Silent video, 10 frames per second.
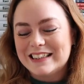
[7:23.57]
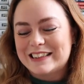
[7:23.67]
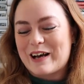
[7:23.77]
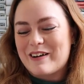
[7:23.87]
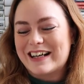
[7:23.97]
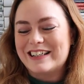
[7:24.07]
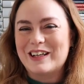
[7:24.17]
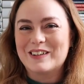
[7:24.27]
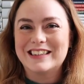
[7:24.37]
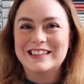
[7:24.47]
So I
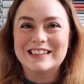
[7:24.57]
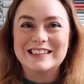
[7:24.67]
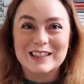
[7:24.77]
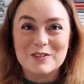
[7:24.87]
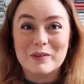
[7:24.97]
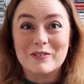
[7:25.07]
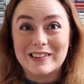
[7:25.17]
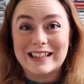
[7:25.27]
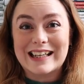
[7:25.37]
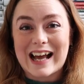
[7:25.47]
know that she's going to be
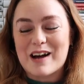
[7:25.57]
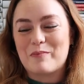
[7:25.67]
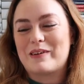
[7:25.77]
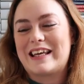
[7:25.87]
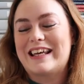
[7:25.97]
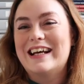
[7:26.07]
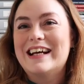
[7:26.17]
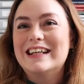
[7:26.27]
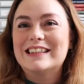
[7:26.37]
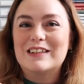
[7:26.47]
really happy
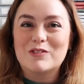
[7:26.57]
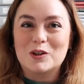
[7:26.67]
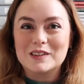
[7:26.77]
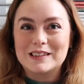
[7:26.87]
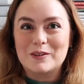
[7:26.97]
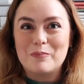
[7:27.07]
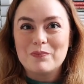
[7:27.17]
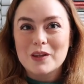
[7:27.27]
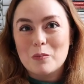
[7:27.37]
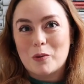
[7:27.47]
that I've got
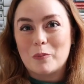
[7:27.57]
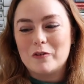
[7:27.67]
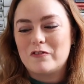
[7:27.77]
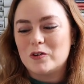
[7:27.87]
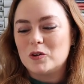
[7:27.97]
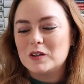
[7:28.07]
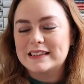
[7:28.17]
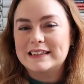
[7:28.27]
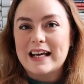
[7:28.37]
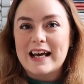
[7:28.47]
some proper
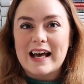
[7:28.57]
forks.